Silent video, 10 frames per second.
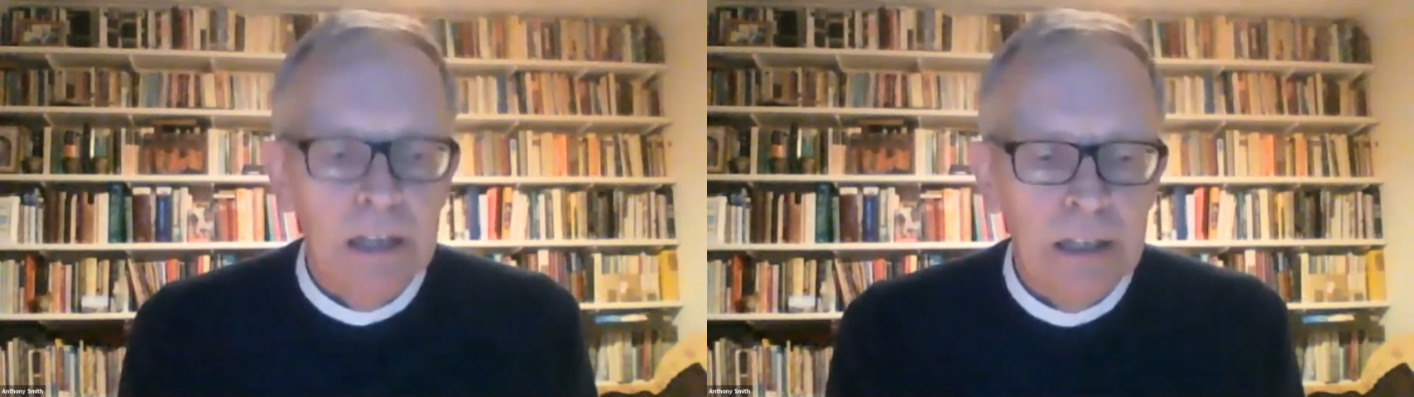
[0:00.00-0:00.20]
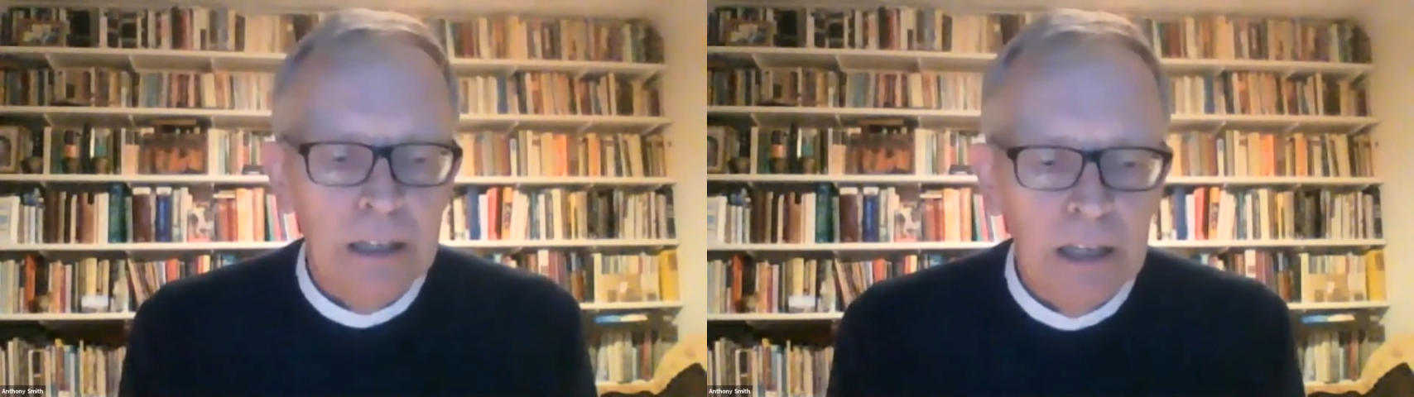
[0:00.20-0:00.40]

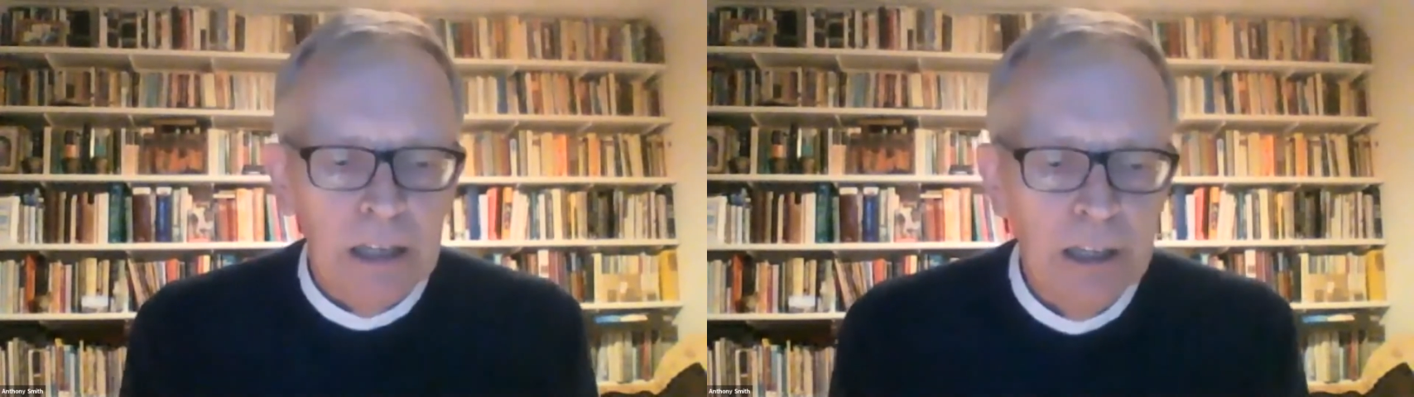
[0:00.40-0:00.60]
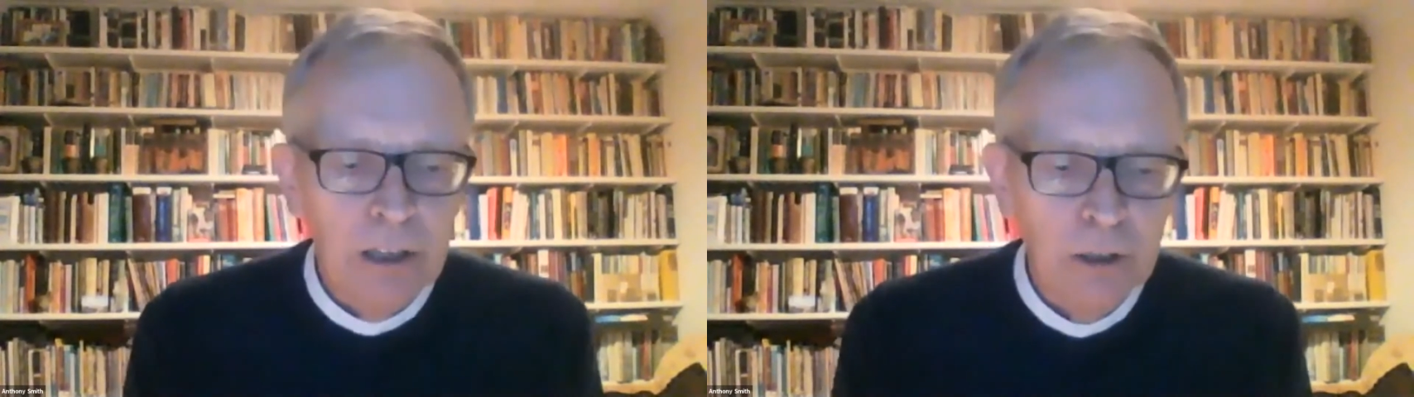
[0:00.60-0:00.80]

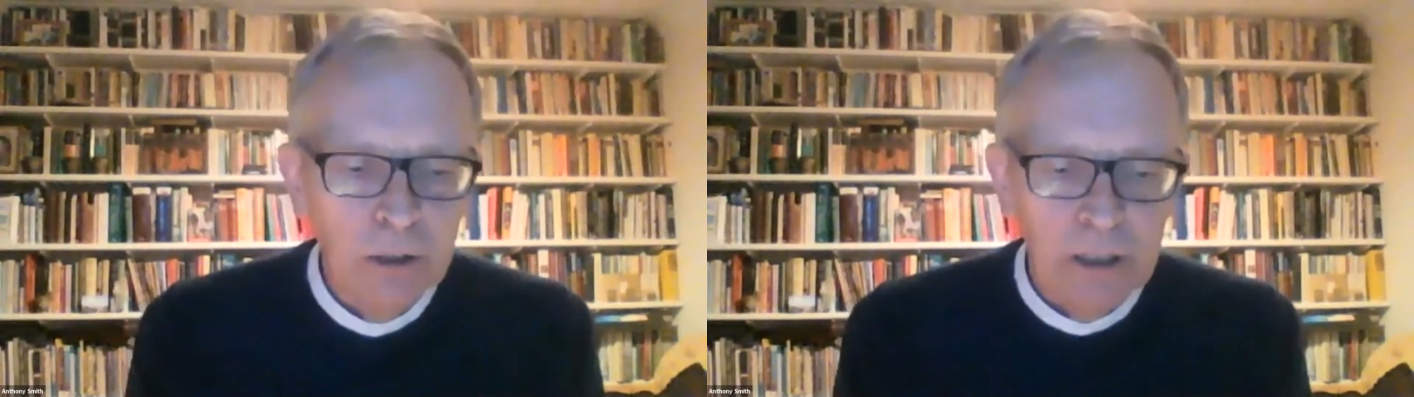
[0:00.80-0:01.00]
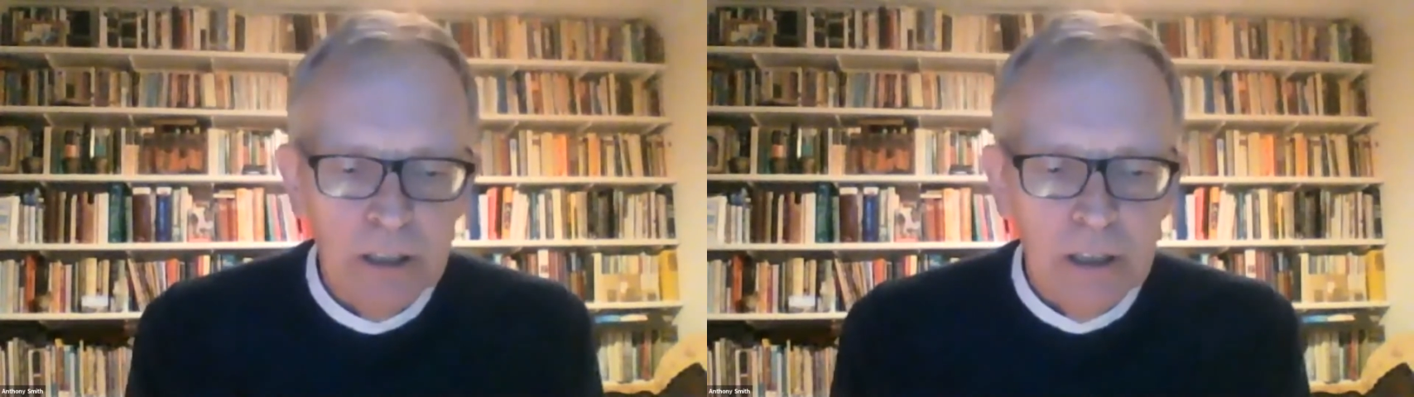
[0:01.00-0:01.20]

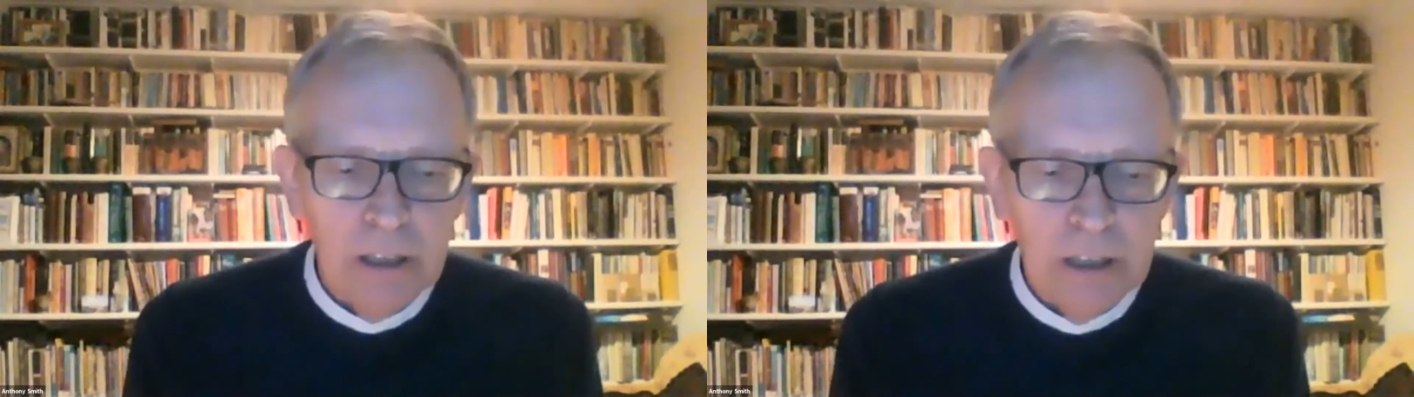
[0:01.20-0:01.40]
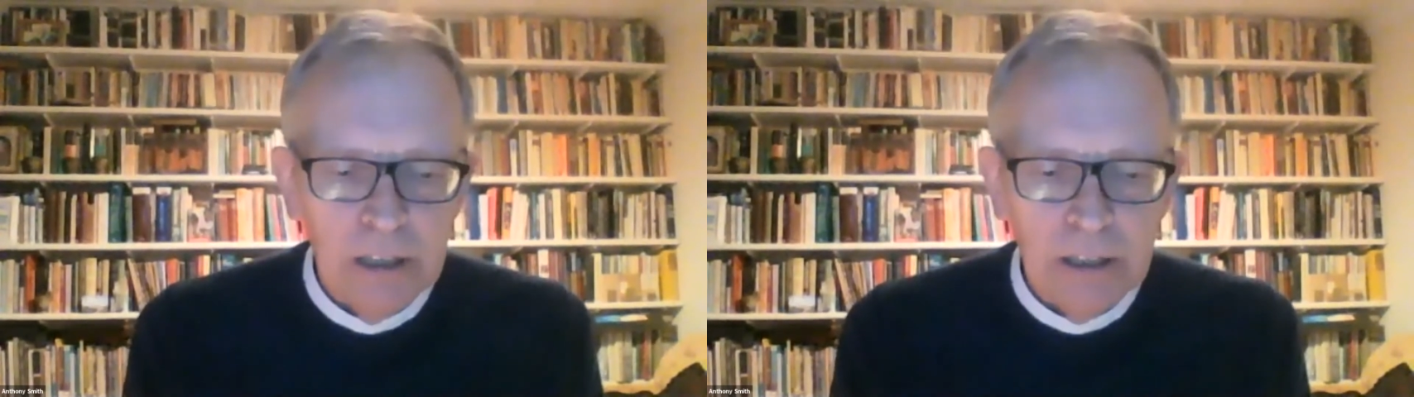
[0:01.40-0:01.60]
along
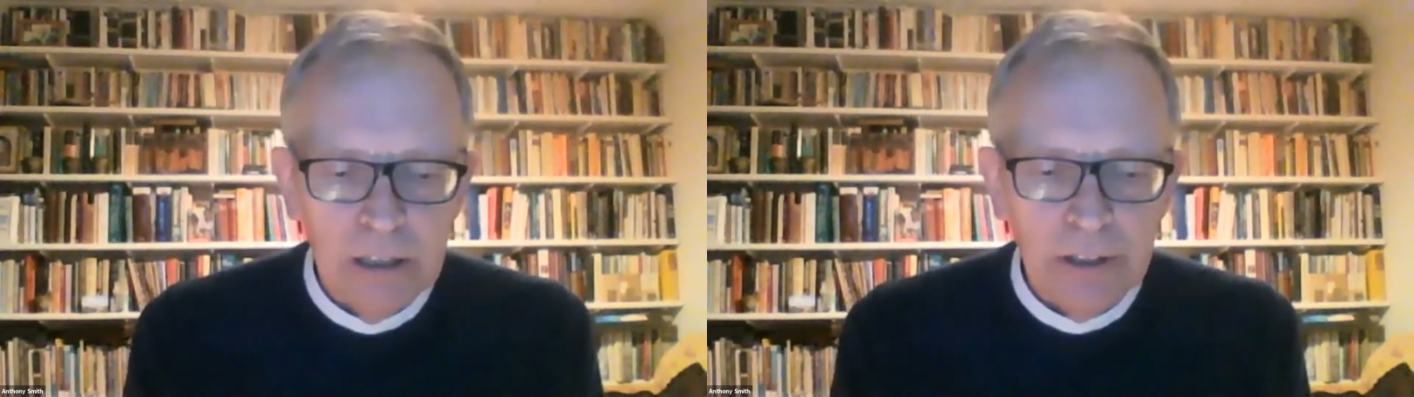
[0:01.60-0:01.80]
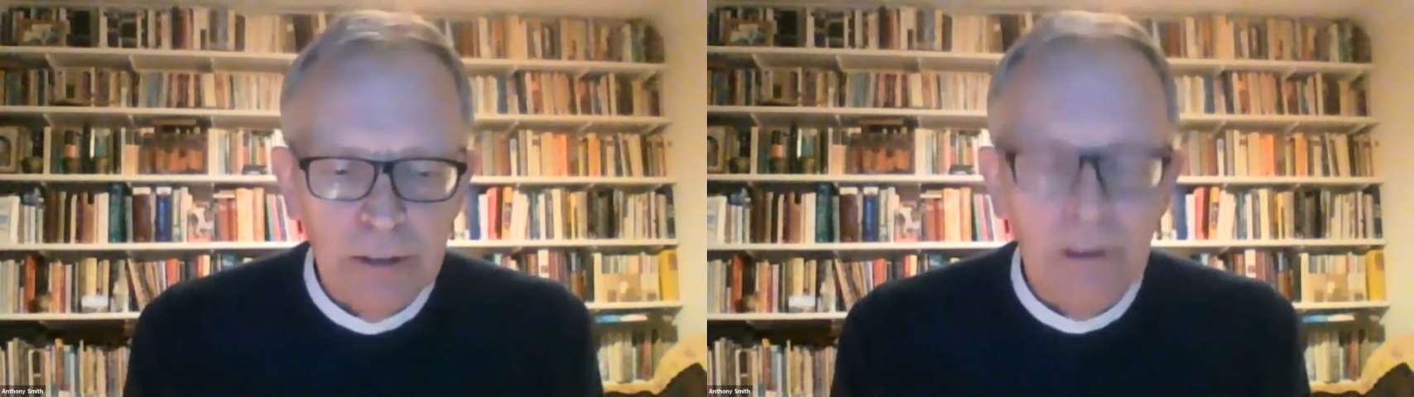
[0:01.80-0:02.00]

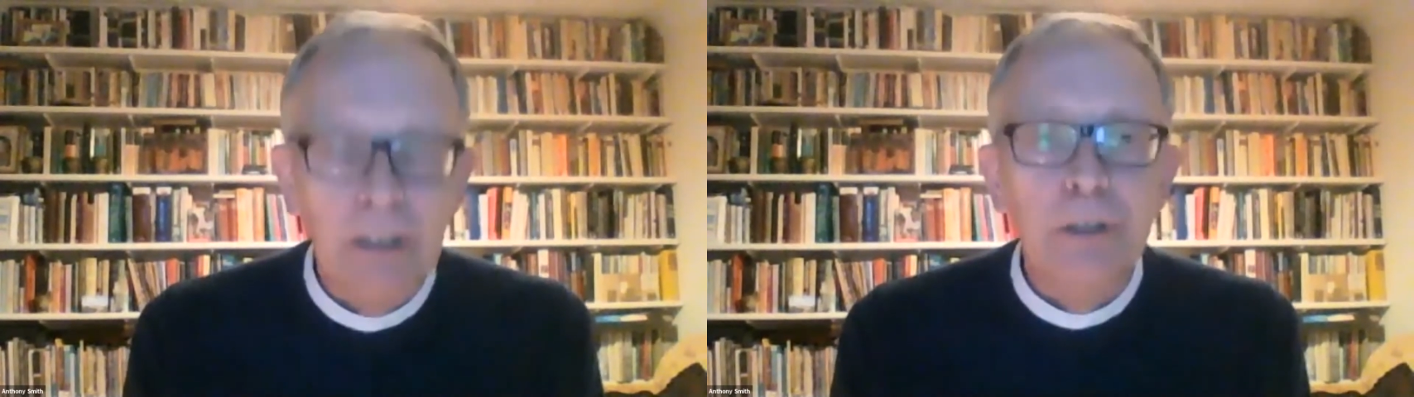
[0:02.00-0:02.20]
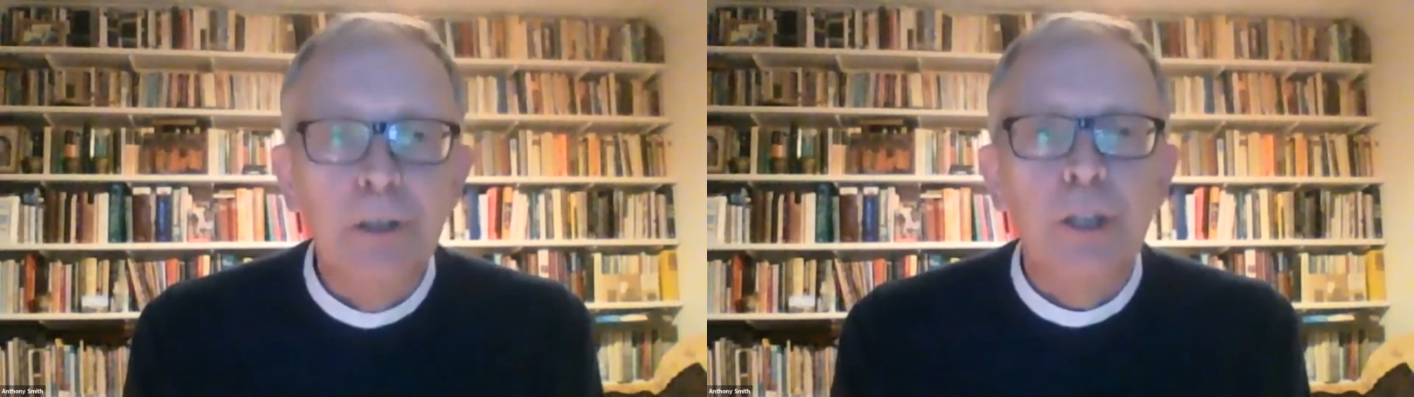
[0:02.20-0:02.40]
the
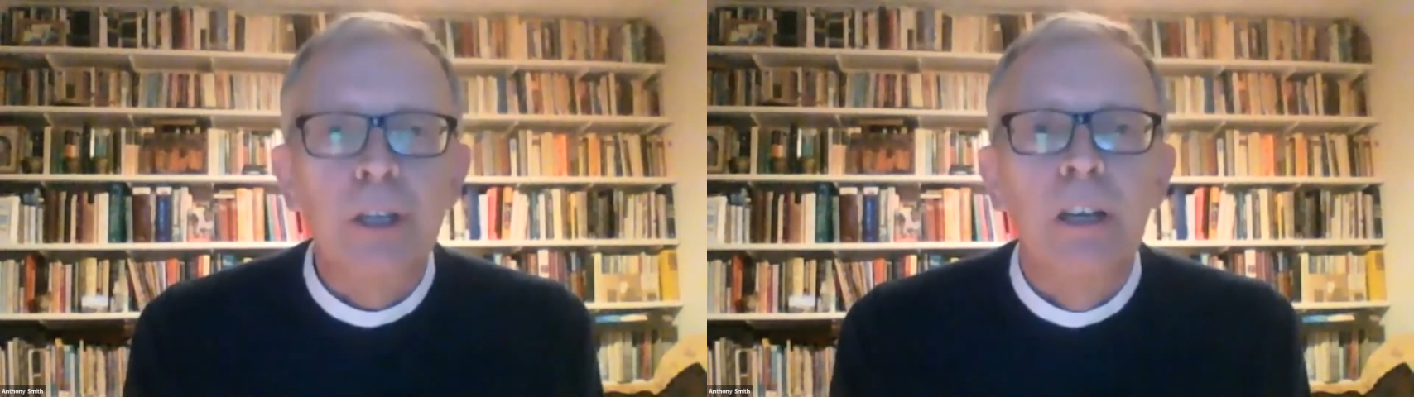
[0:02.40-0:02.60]
road,